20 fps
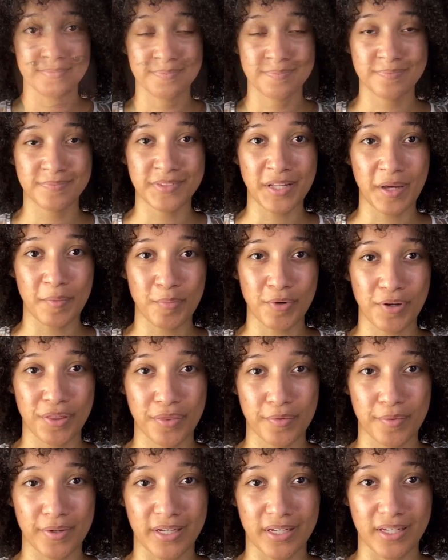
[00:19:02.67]
Number
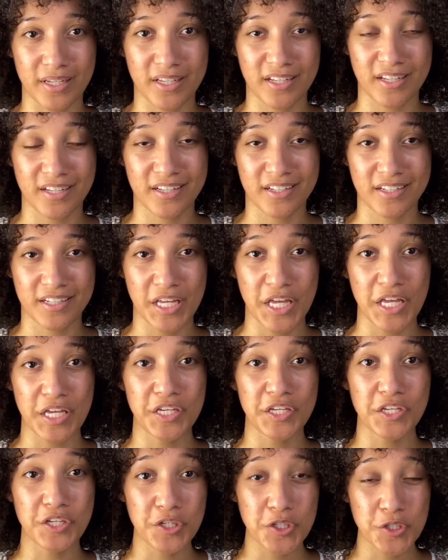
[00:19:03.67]
3,
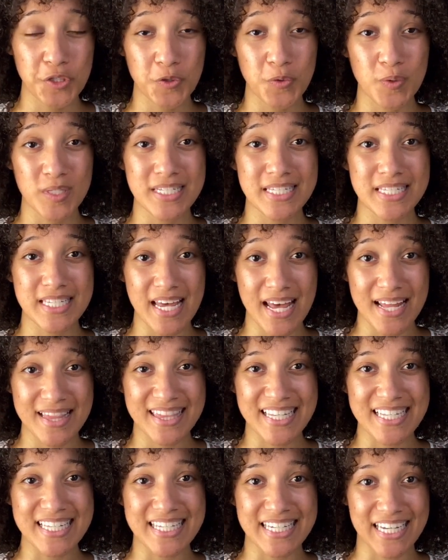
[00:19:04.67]
you set
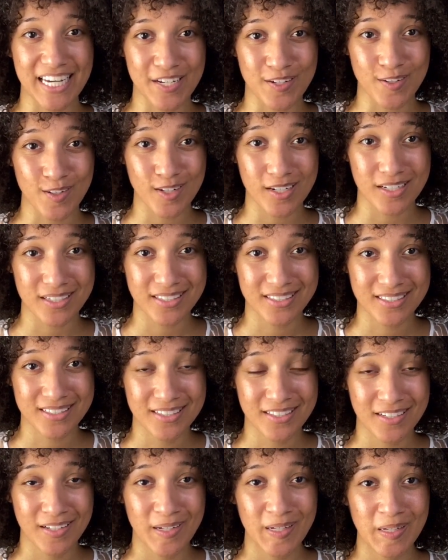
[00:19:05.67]
the standard.
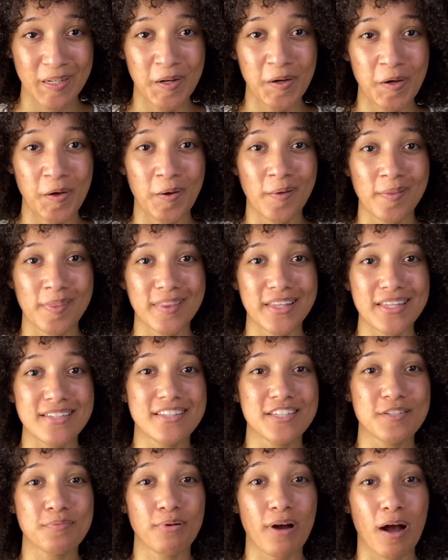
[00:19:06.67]
This
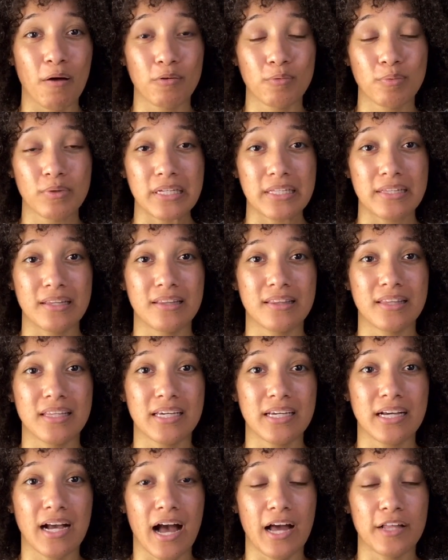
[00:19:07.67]
is probably the
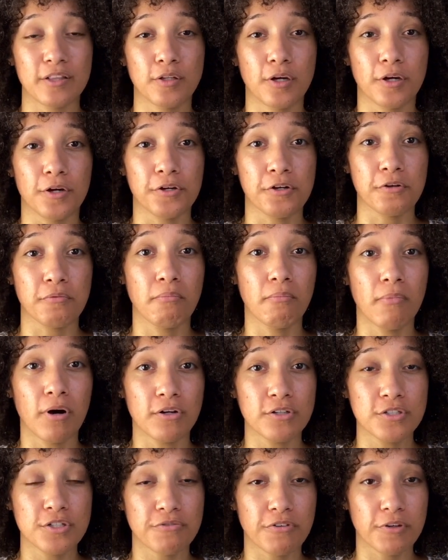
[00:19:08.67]
thing I learned
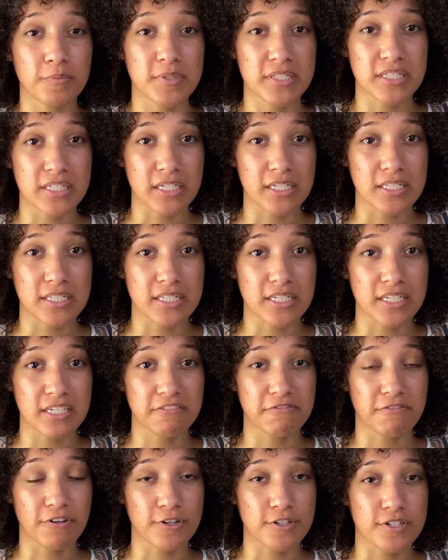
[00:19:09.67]
most from Cici
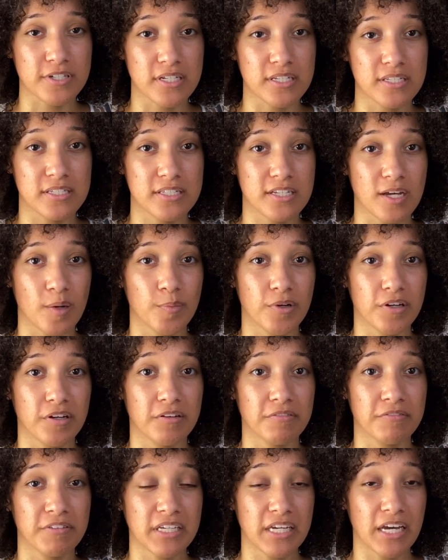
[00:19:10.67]
versus some
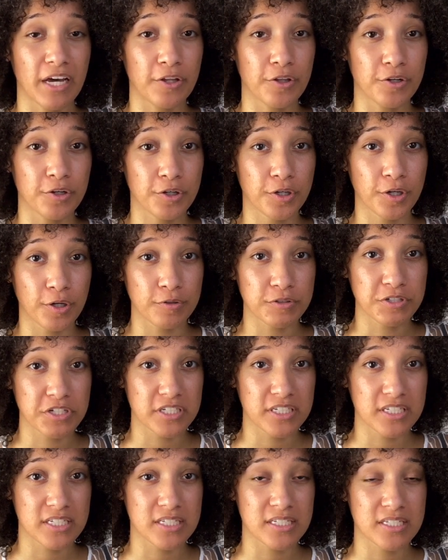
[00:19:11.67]
of the other
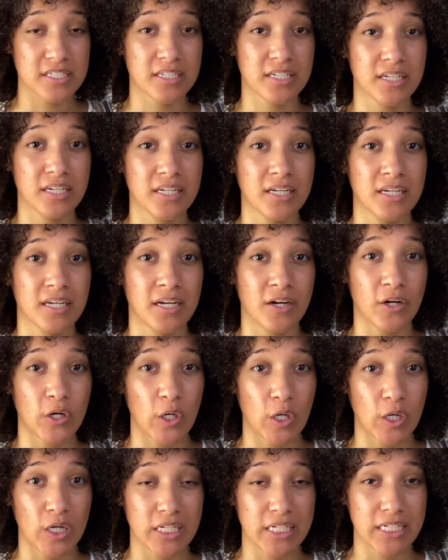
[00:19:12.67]
coaches
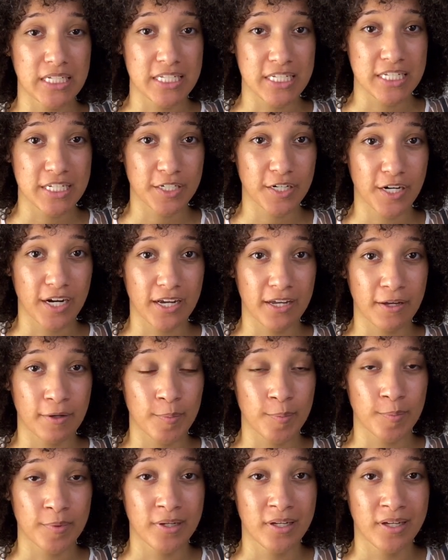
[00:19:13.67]
on
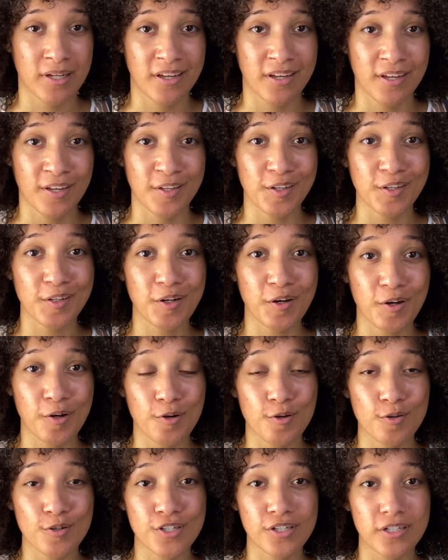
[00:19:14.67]
Instagram. You
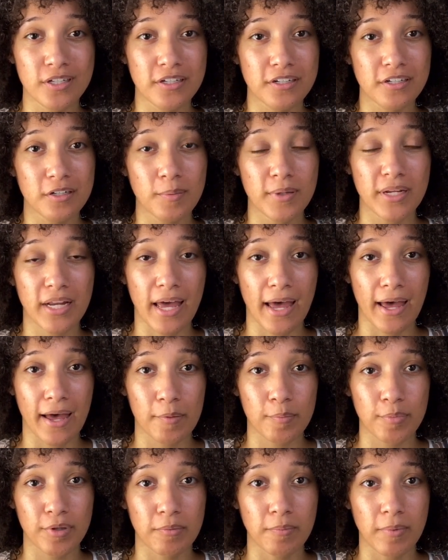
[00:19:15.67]
know, she could have been
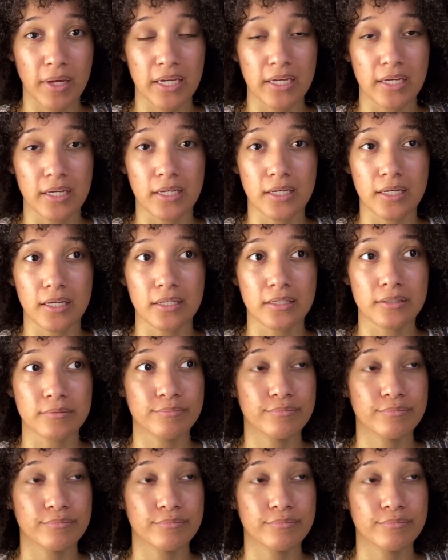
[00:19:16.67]
happy making